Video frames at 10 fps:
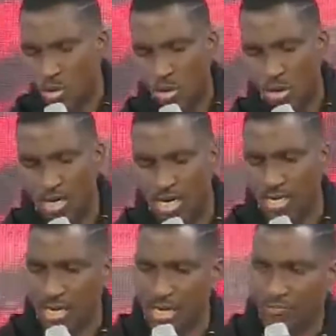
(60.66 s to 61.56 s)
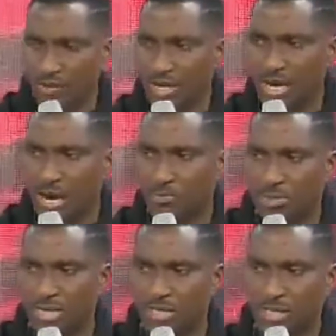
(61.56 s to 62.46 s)
Only the living can
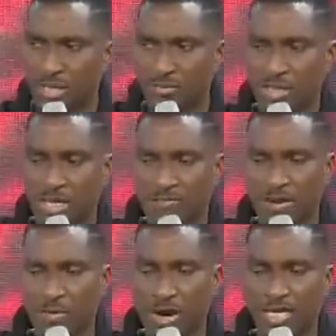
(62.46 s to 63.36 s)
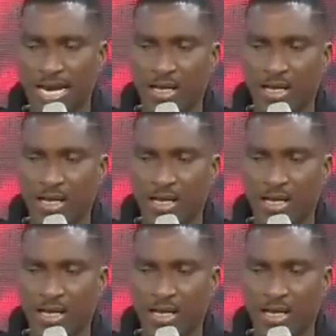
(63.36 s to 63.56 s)
praise him. Give him all the